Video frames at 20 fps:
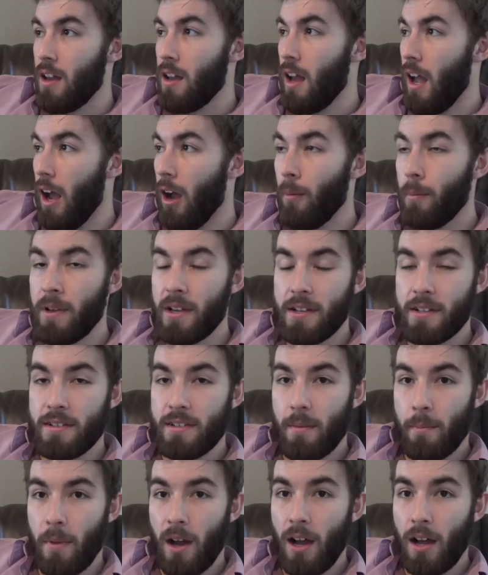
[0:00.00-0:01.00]
How big is
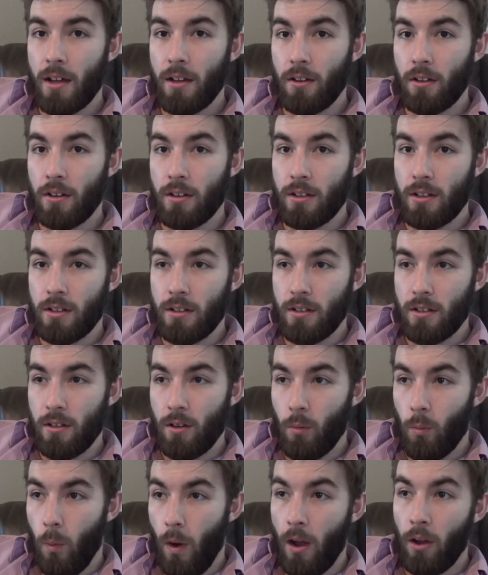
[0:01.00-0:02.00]
a mile?
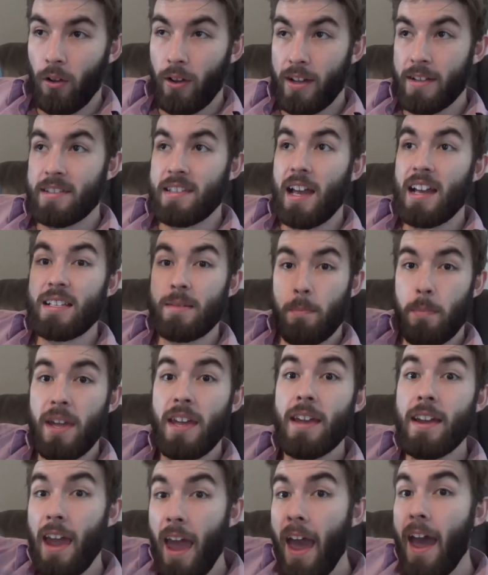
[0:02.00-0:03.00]
Well, it's as
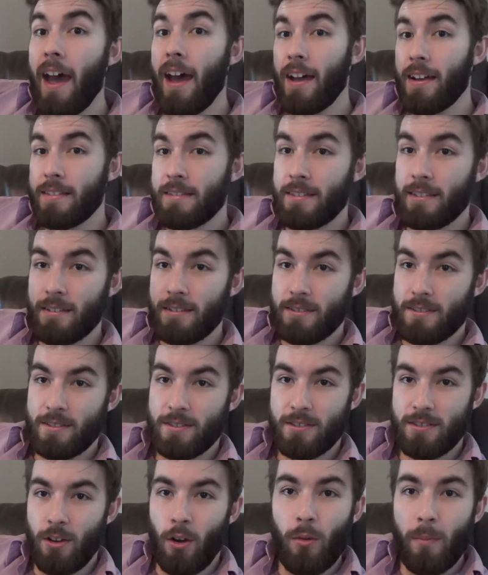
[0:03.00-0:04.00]
big as
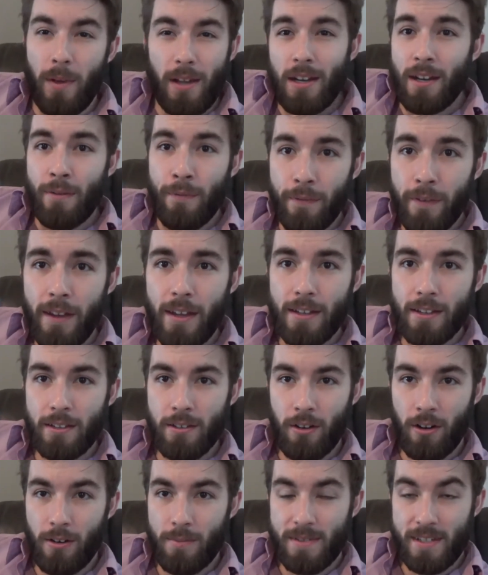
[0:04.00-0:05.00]
so many feet. You
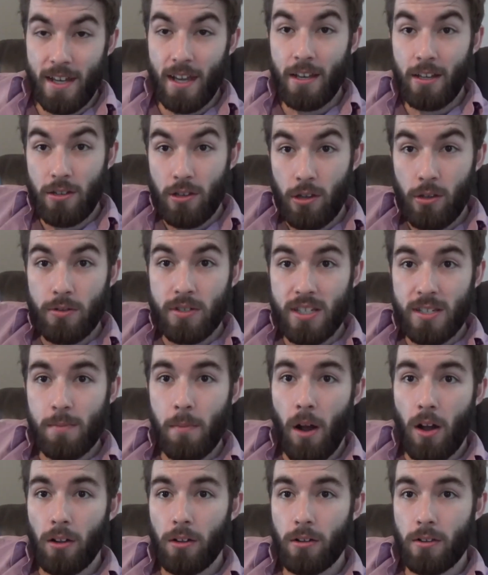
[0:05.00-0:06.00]
know what I'm saying? You use
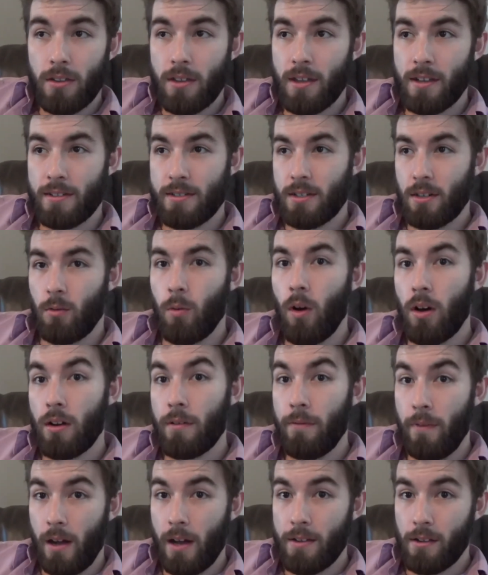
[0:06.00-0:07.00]
smaller things to
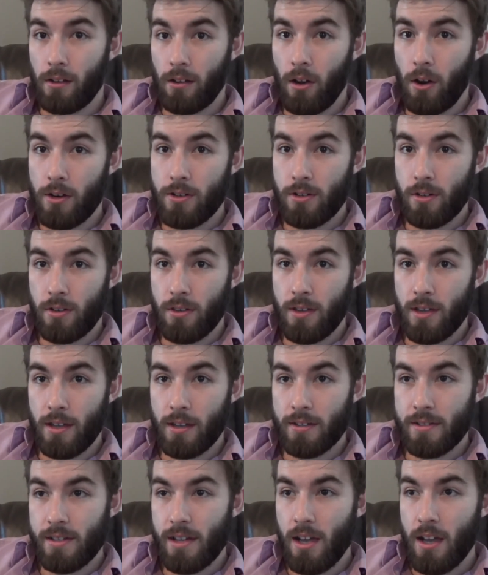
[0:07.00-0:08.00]
quantify the larger
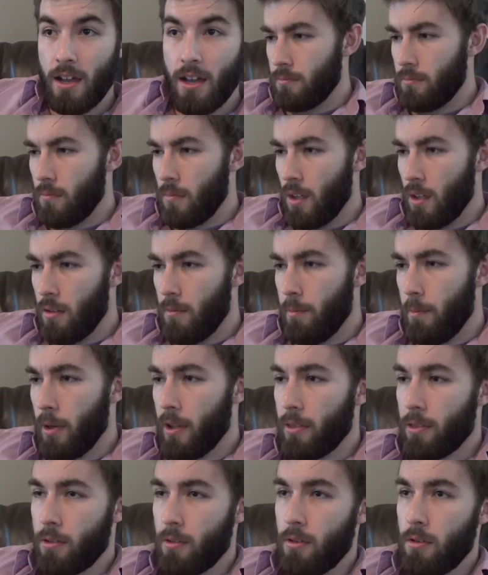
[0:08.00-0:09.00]
things.
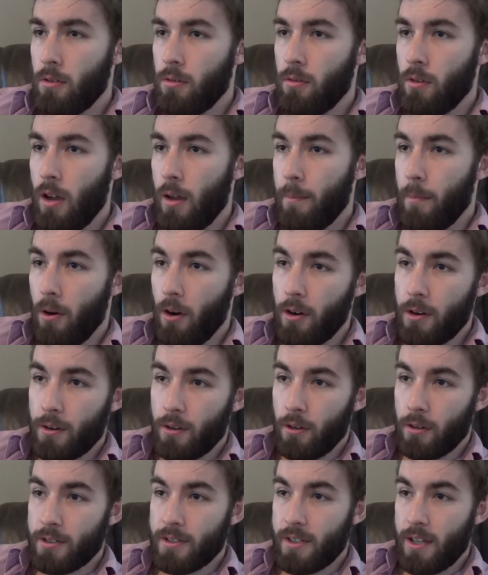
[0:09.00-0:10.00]
But through a
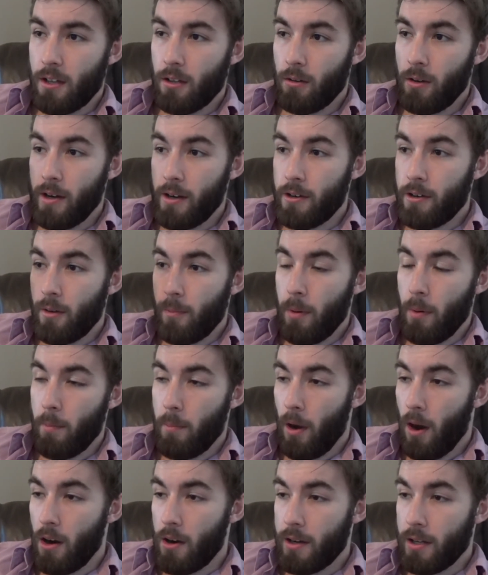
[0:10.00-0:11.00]
particle accelerator, you're
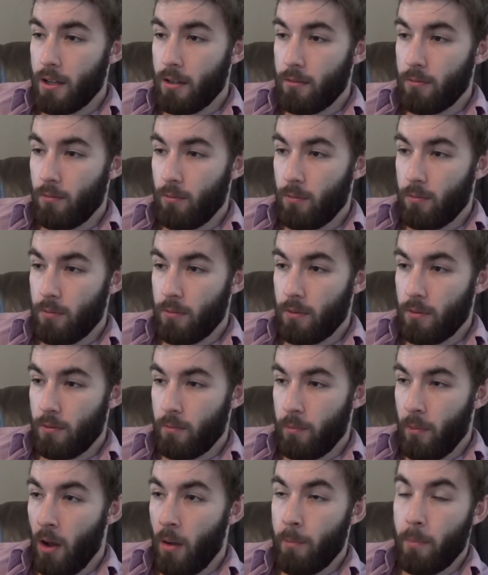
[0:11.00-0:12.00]
bombarding it,
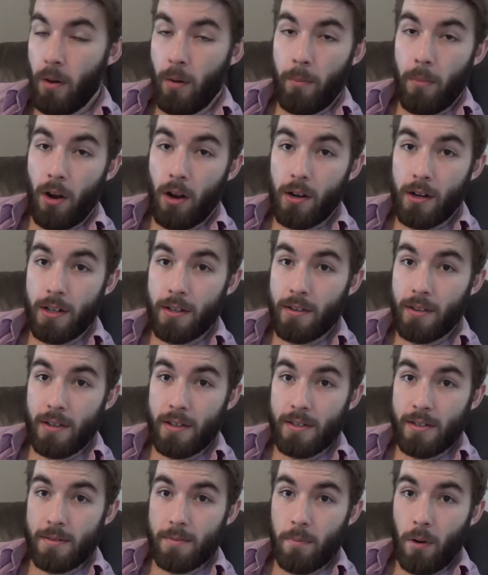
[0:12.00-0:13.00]
uh, bombarding
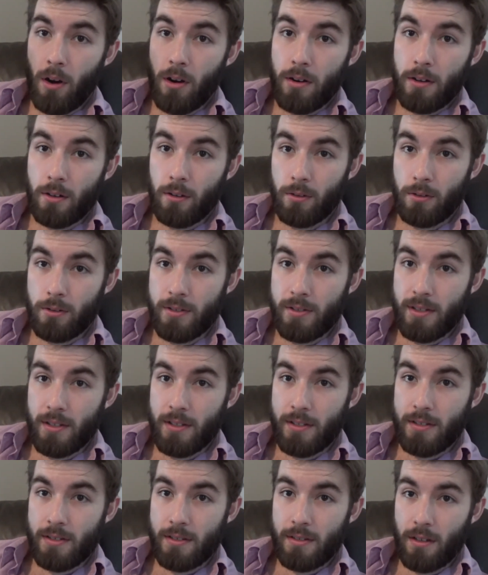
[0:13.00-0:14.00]
these particles,
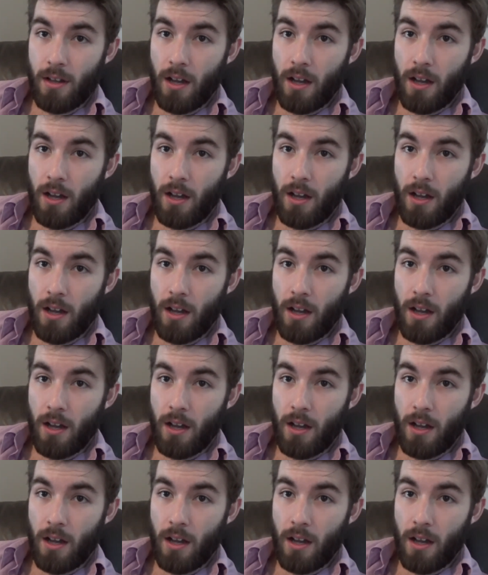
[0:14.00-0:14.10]
these